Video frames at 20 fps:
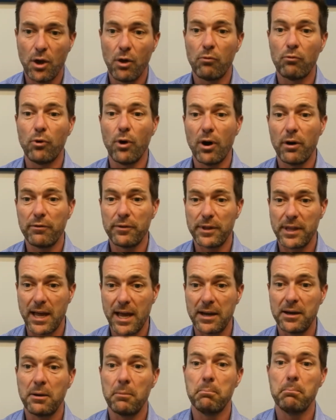rather
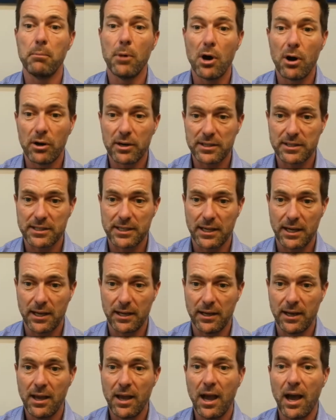than
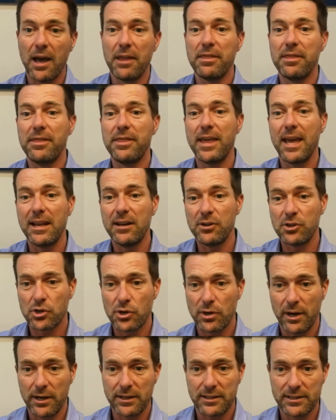marketing and then
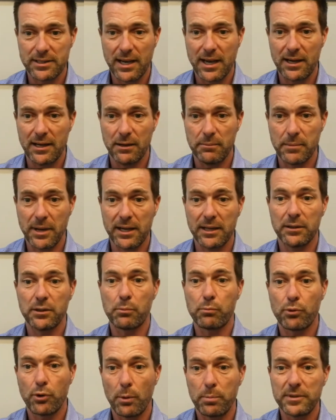trying to tailor-make the
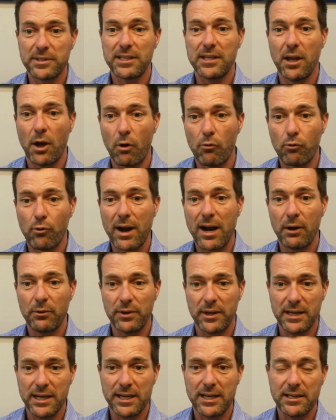property around
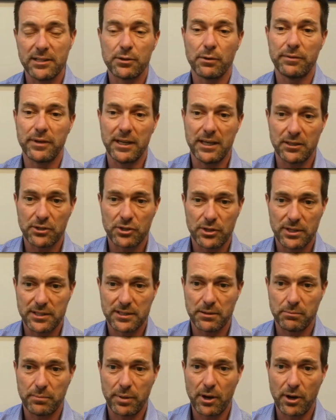the needs of an
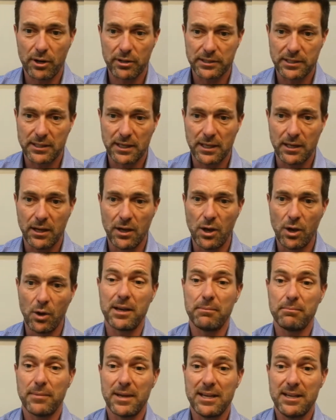interested party.
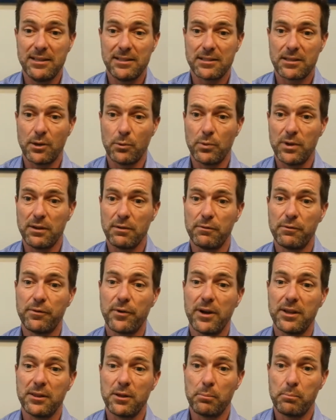It means that we can
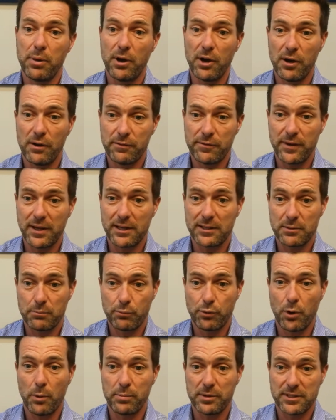find the perfect
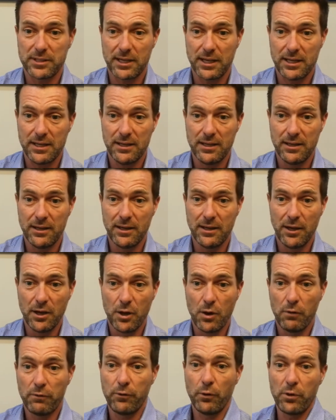property
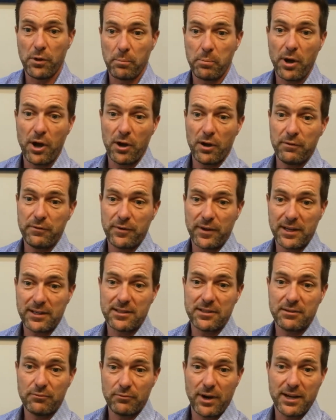for the
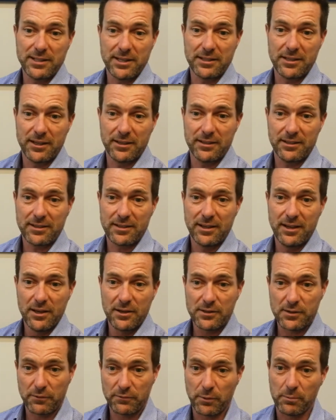perfect resident.
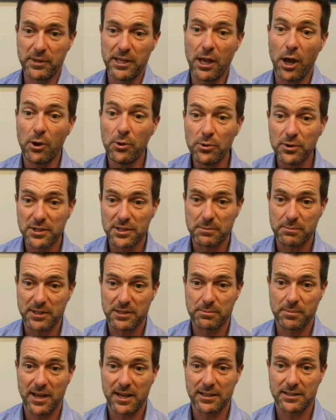So from the owner's
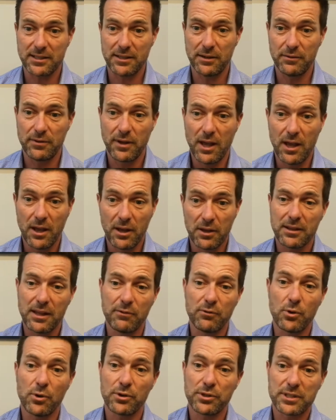perspective,
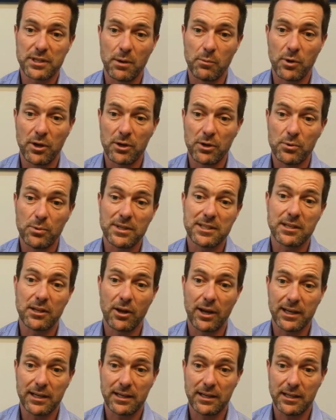they've got someone who is
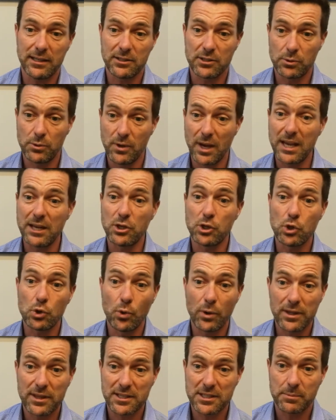likely to
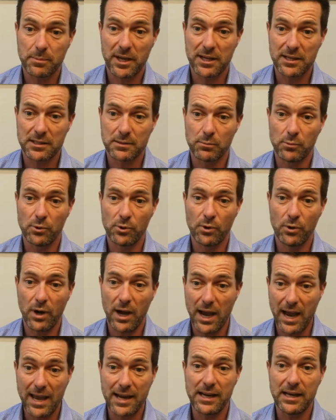enjoy the space more
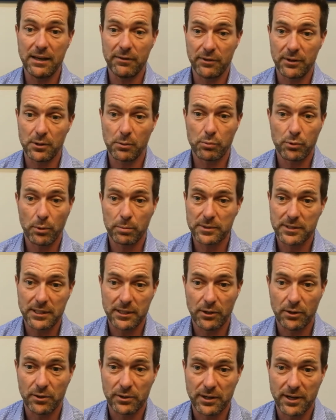and live in the property
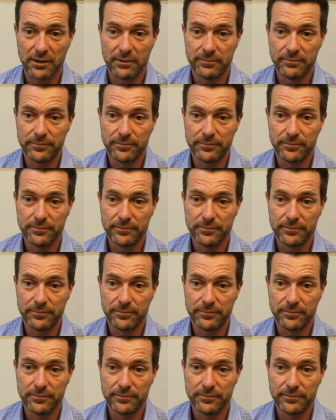longer.